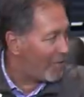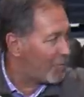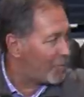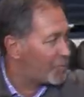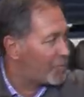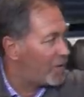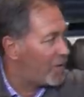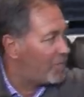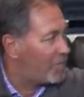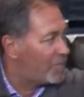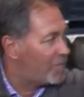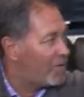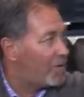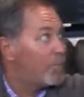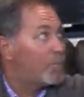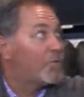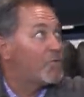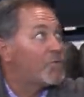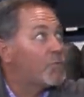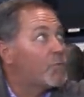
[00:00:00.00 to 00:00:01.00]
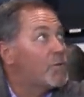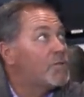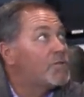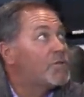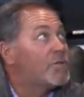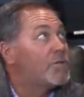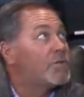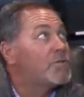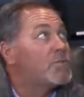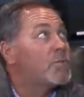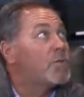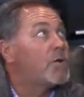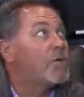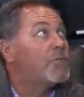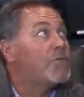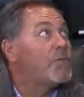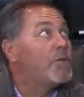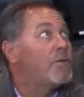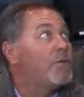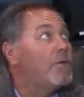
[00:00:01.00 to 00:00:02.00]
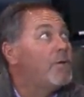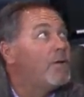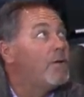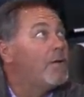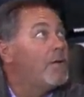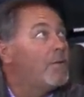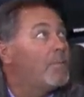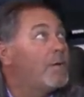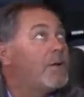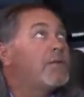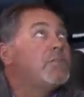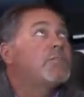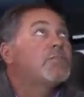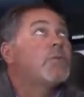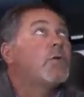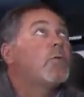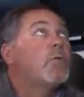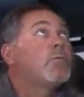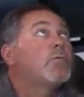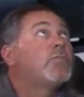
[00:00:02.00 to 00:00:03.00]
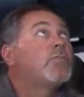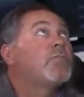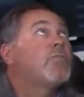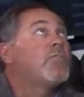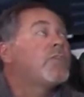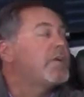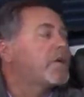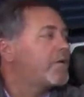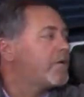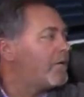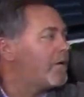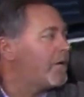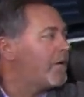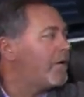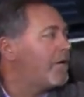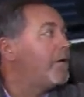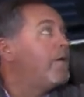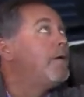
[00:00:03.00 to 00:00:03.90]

also you have a dimmer switch here as well too, by just holding your finger on it.